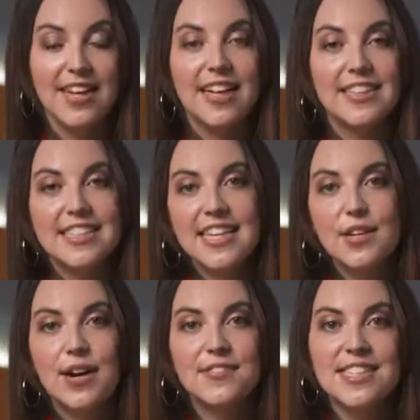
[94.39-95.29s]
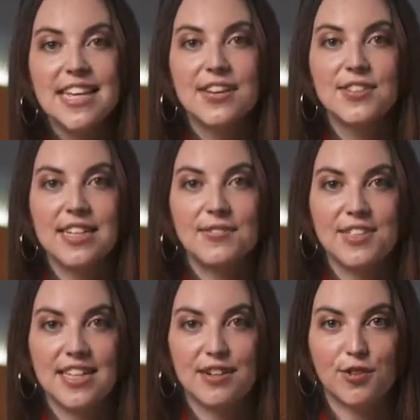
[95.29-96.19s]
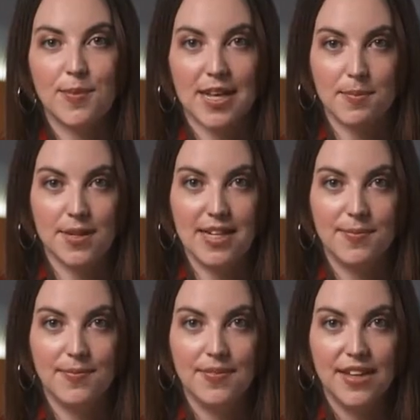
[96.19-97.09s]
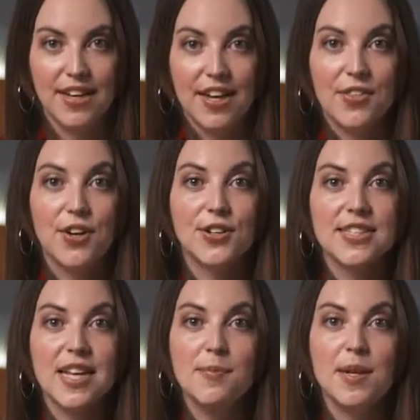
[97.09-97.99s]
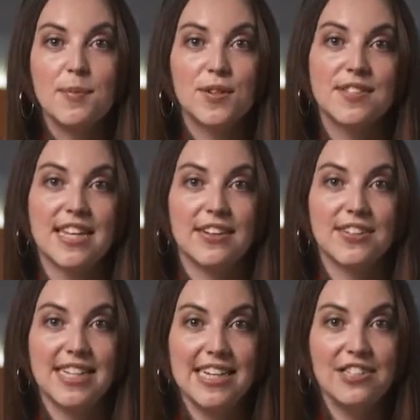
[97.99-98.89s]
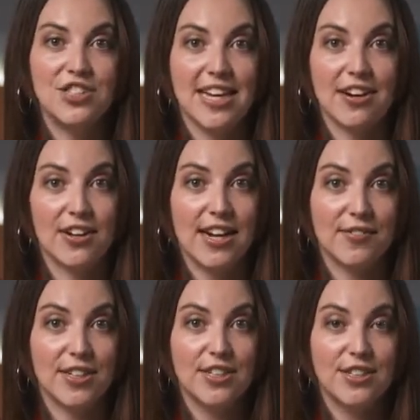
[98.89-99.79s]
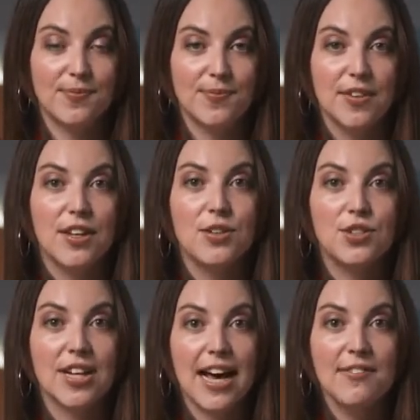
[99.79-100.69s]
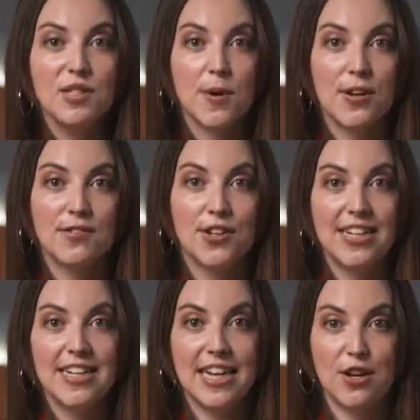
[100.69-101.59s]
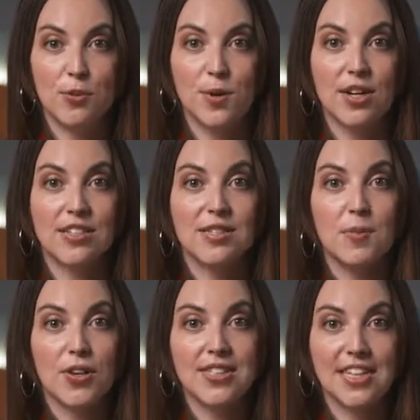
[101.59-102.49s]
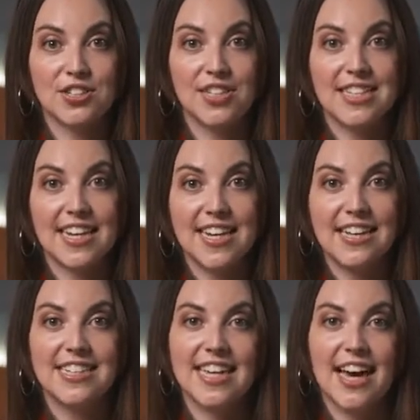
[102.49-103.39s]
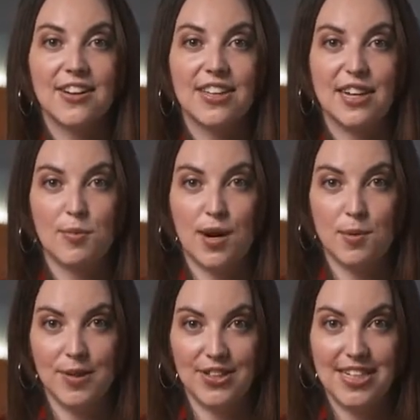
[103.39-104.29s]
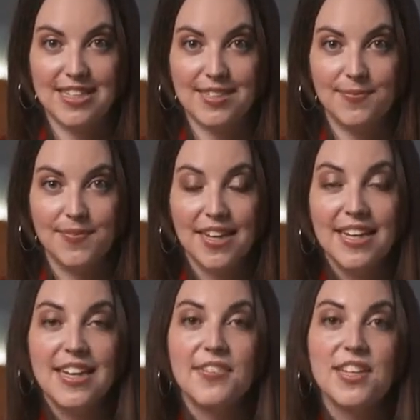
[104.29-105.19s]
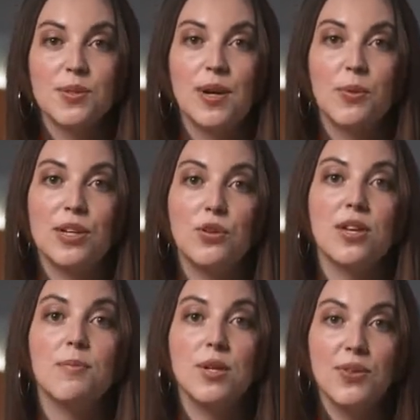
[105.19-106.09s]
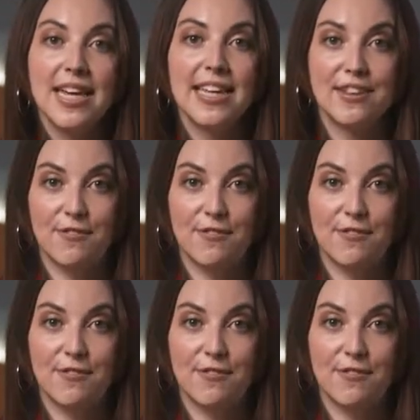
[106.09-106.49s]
Let's say you have sales level data from a company. There are some number of sales each day on average. You should have as part of your EDA notebook a small section dedicated to calculating probabilities. This way, when you communicate the